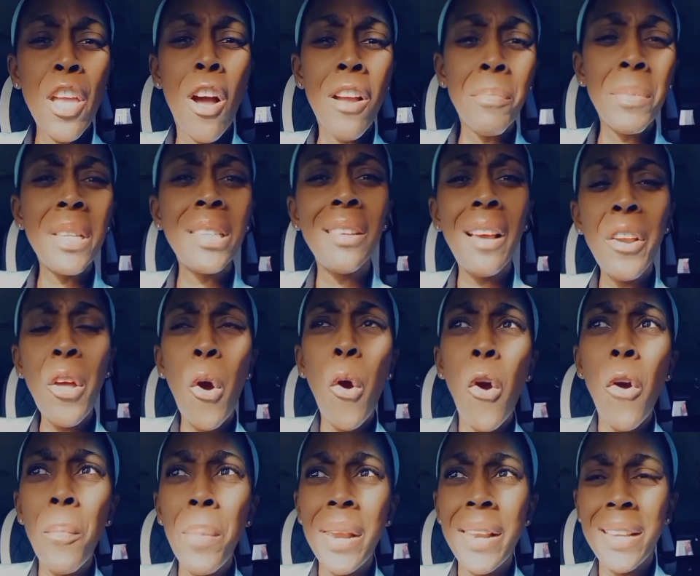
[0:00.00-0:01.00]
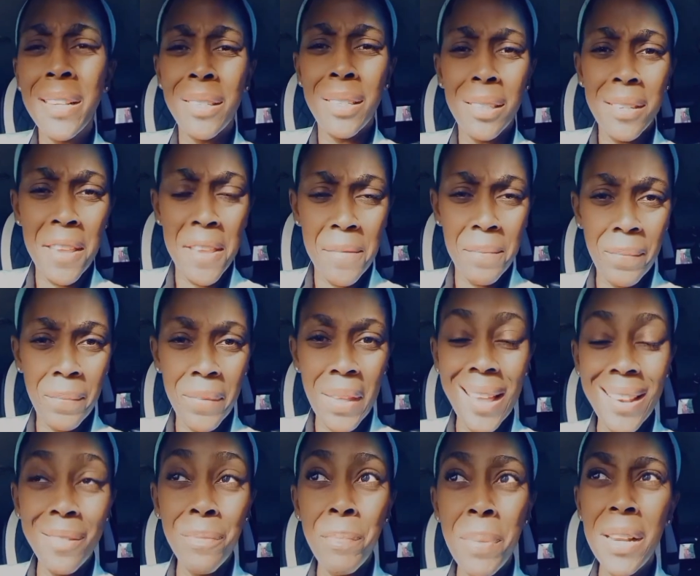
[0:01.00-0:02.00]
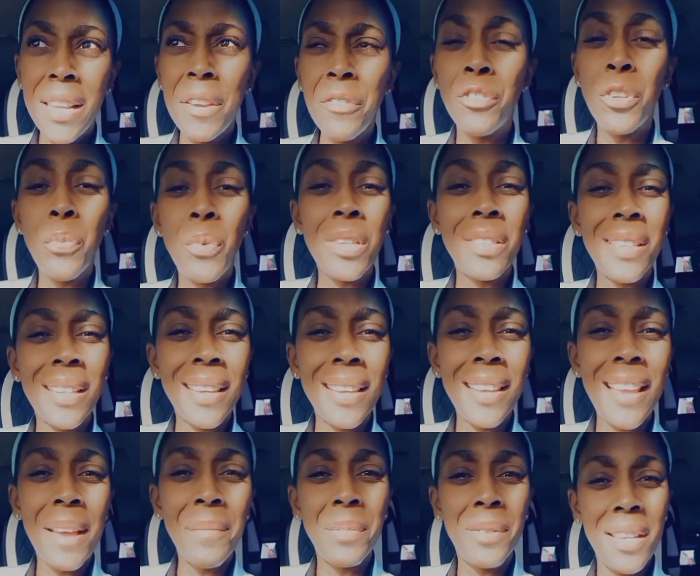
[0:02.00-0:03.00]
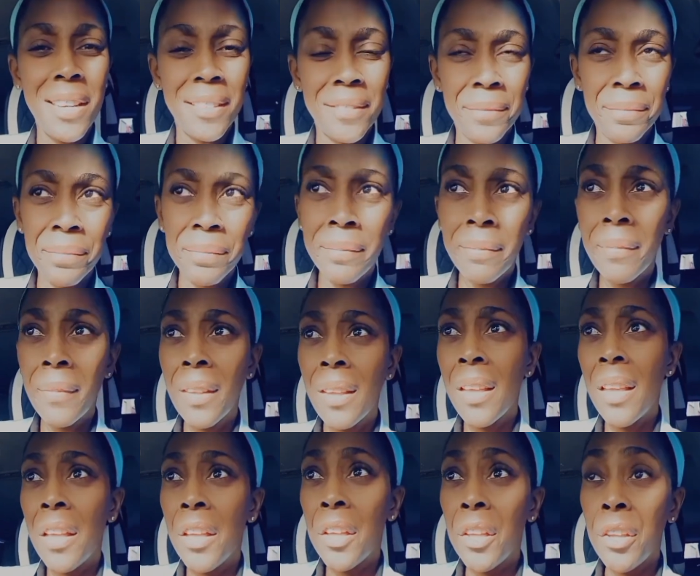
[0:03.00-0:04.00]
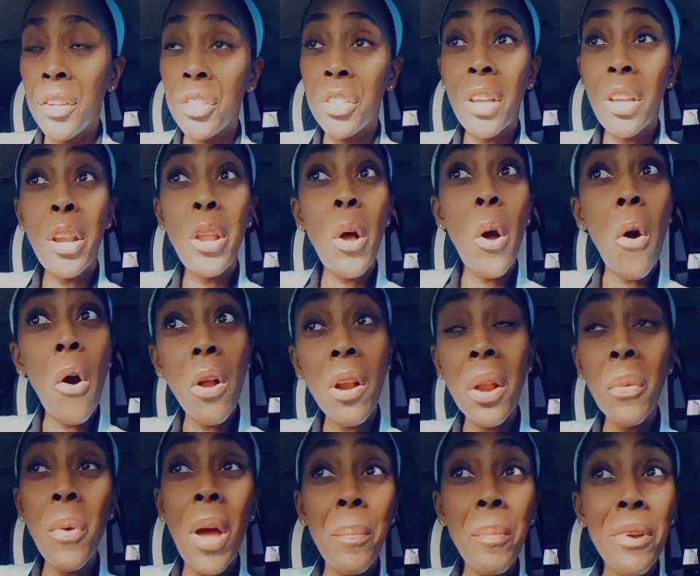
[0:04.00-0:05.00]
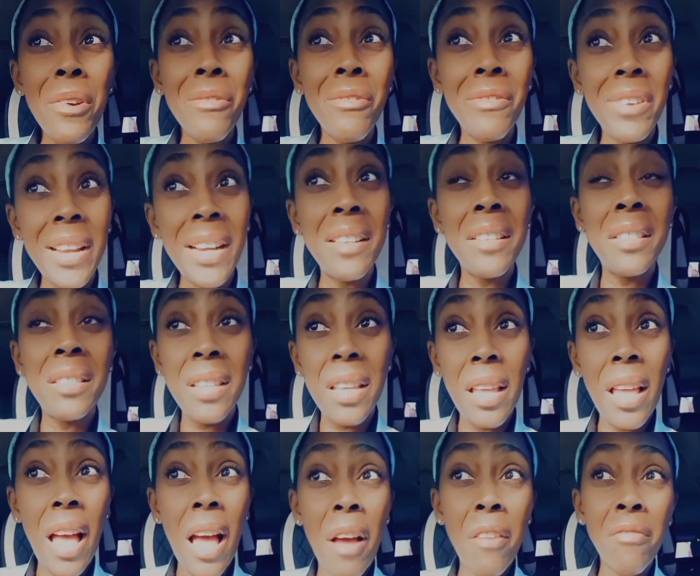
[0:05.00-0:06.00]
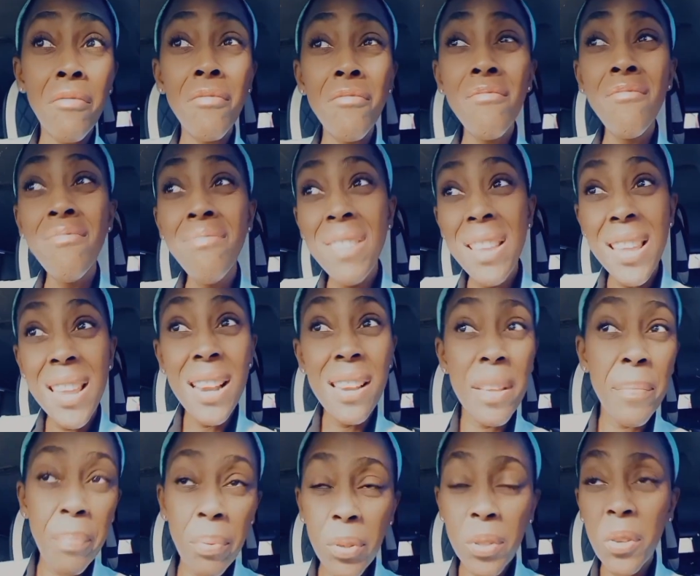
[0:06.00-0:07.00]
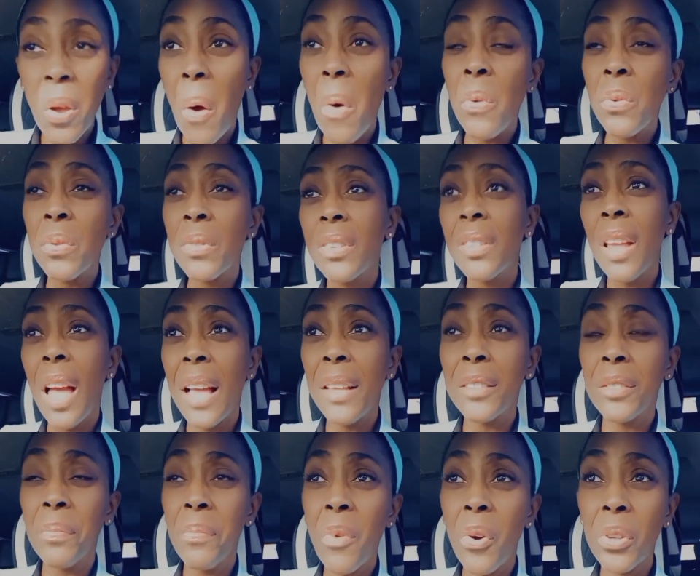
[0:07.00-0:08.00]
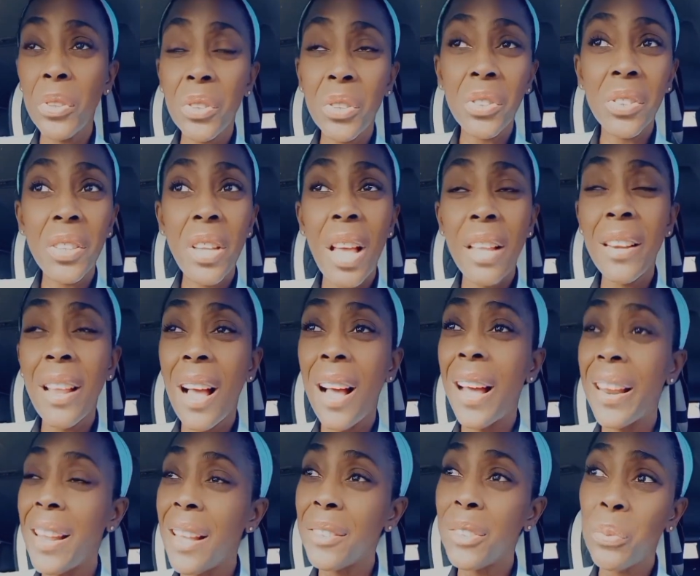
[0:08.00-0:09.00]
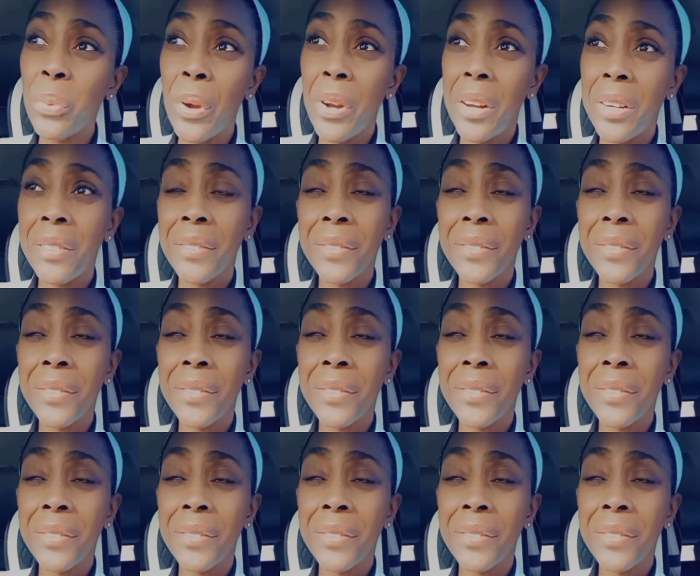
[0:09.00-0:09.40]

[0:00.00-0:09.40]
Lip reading: miss on Oberlin's team. I believe she was the captain. She had a hungry one, really say, I really put out as much that the others were.